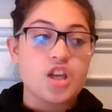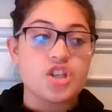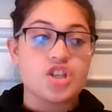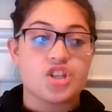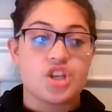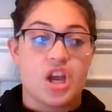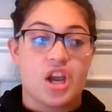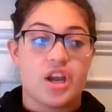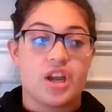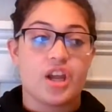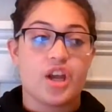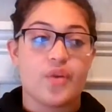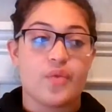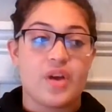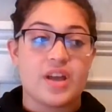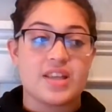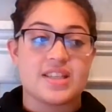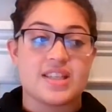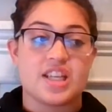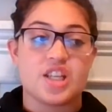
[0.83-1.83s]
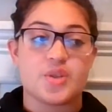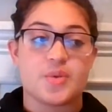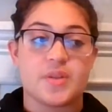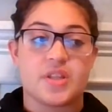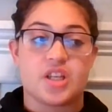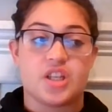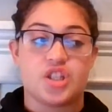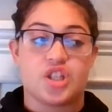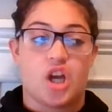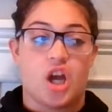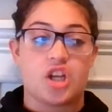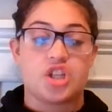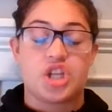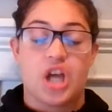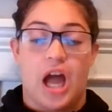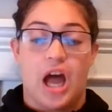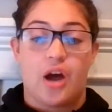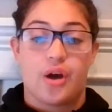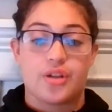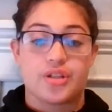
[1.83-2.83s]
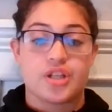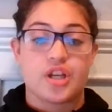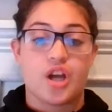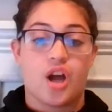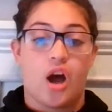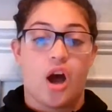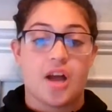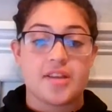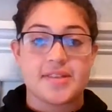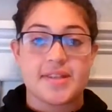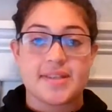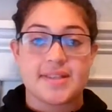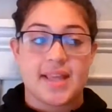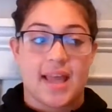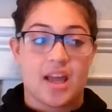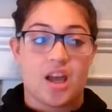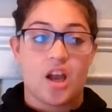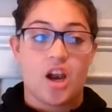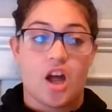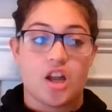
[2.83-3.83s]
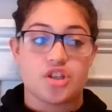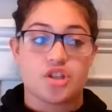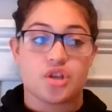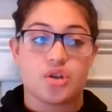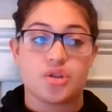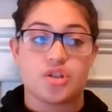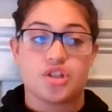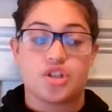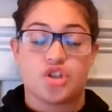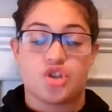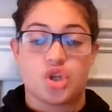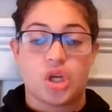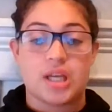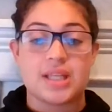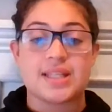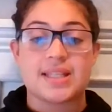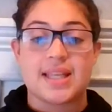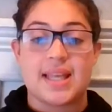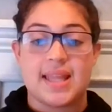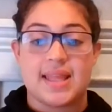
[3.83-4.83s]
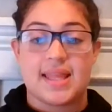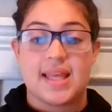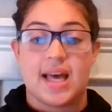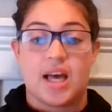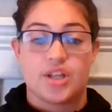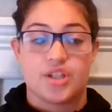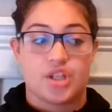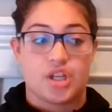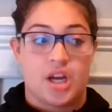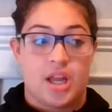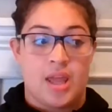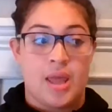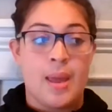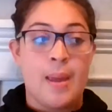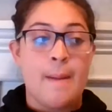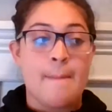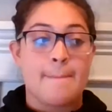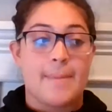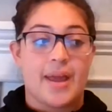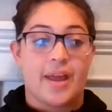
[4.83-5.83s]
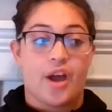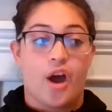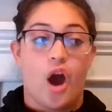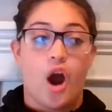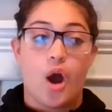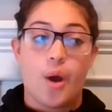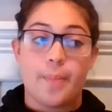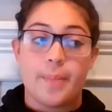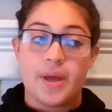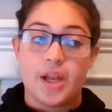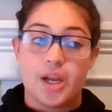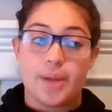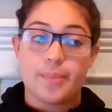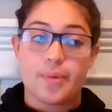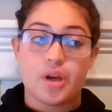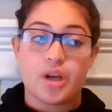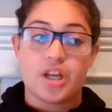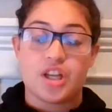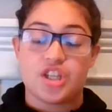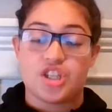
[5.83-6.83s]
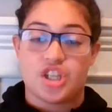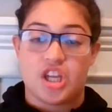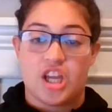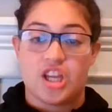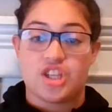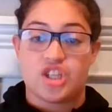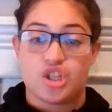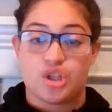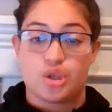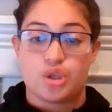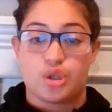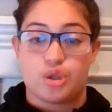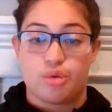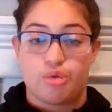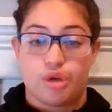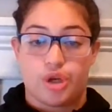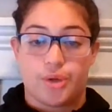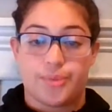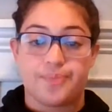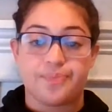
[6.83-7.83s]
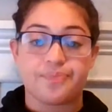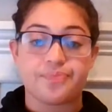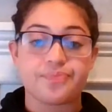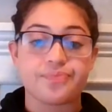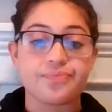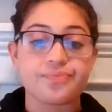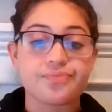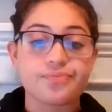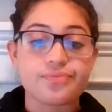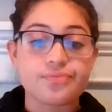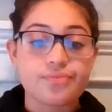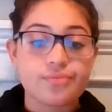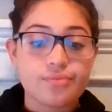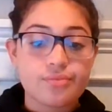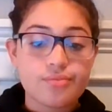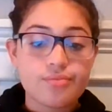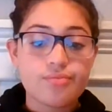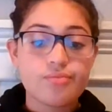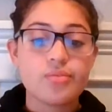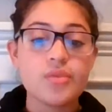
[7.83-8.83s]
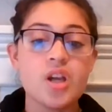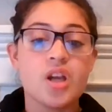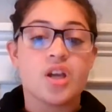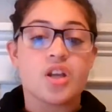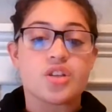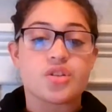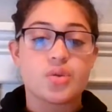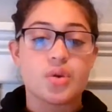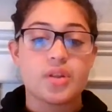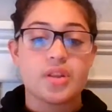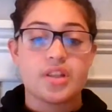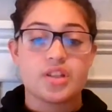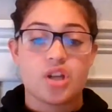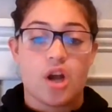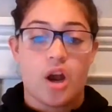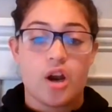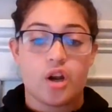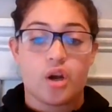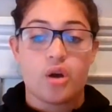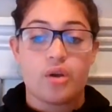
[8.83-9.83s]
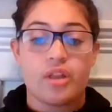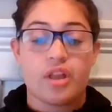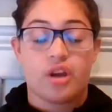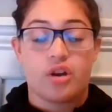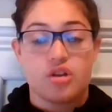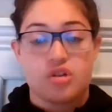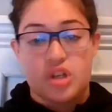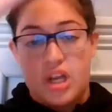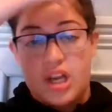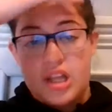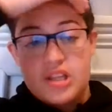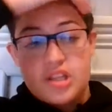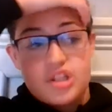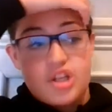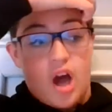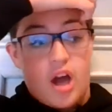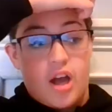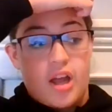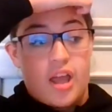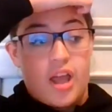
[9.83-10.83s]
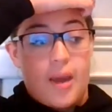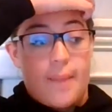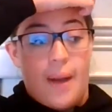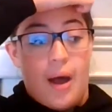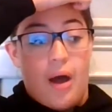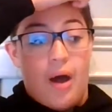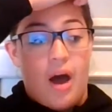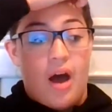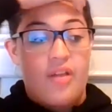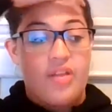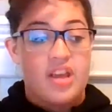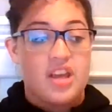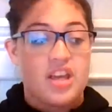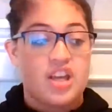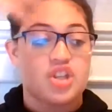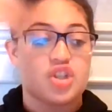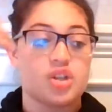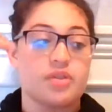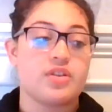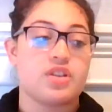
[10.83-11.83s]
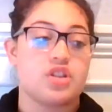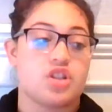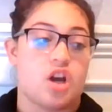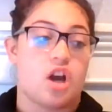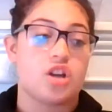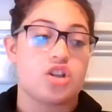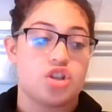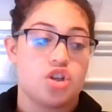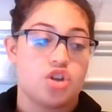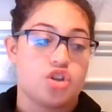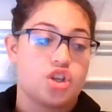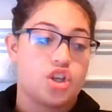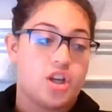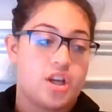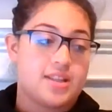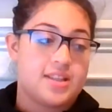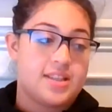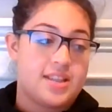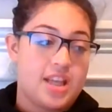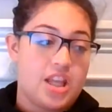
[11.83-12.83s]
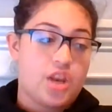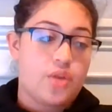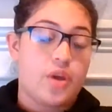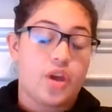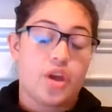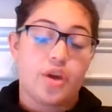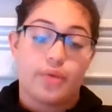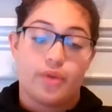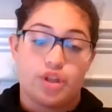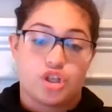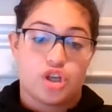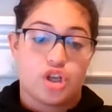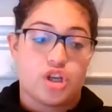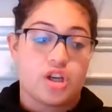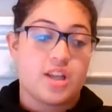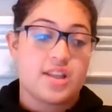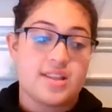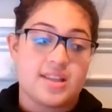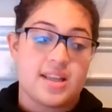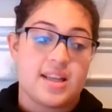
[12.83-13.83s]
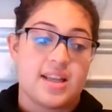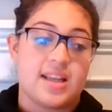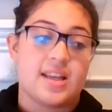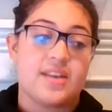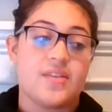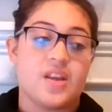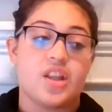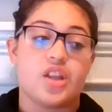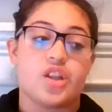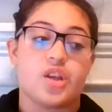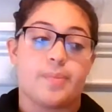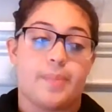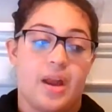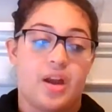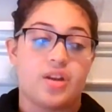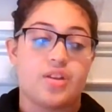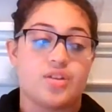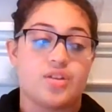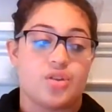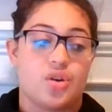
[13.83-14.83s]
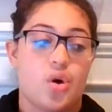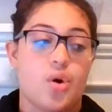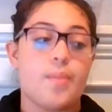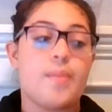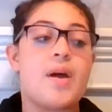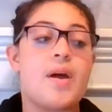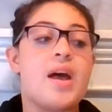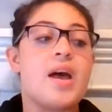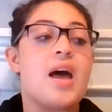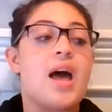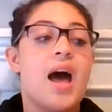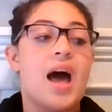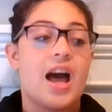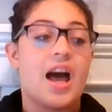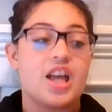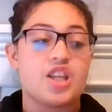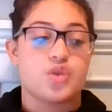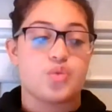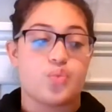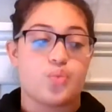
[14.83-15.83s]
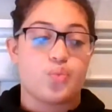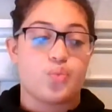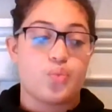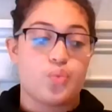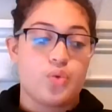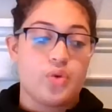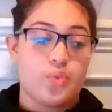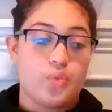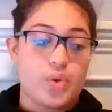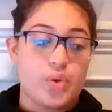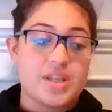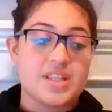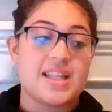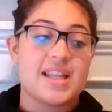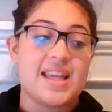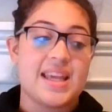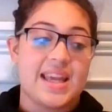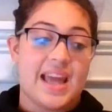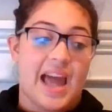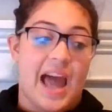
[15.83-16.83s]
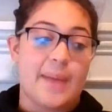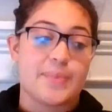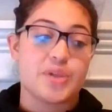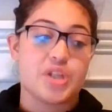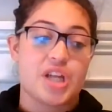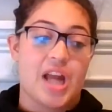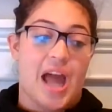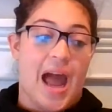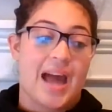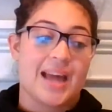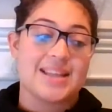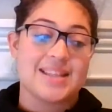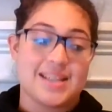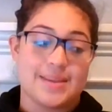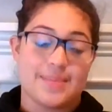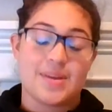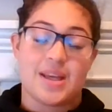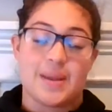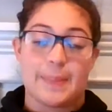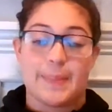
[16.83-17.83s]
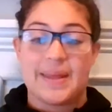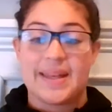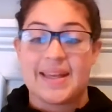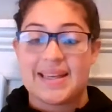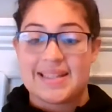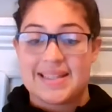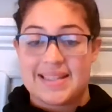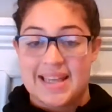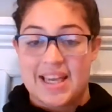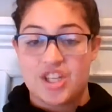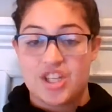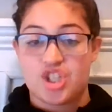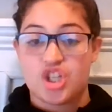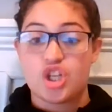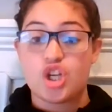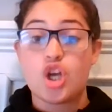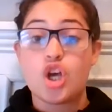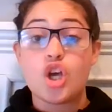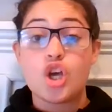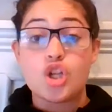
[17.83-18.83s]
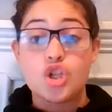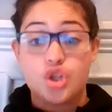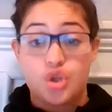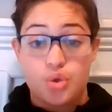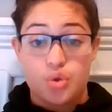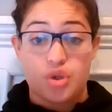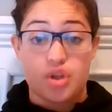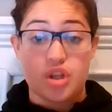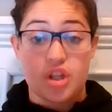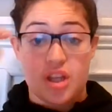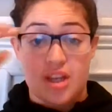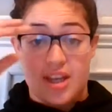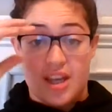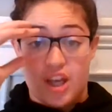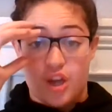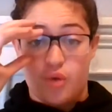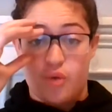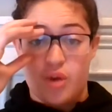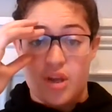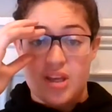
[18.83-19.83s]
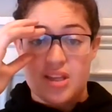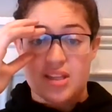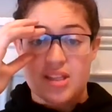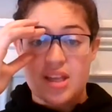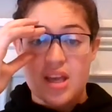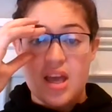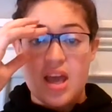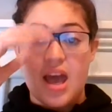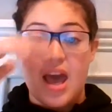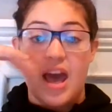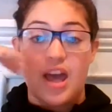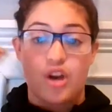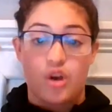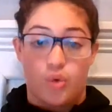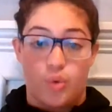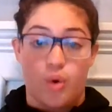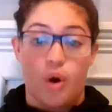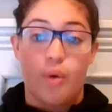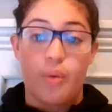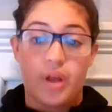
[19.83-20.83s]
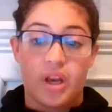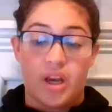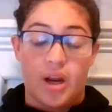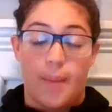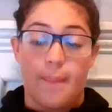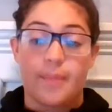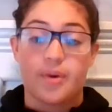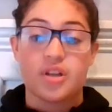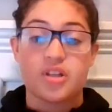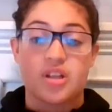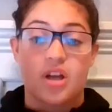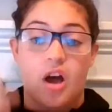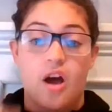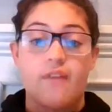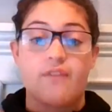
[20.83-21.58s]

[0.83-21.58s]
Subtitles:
Sharing a Residence with an Adult Child: A Cause of Psychological Distress in the Elderly, by Carl Pillemer and J. Jill Suter. So in this article, they go straight into talking about how the issue of adult children continuing or returning to live in their parents' home has recently captured academic and media attention due to the increase and growing numbers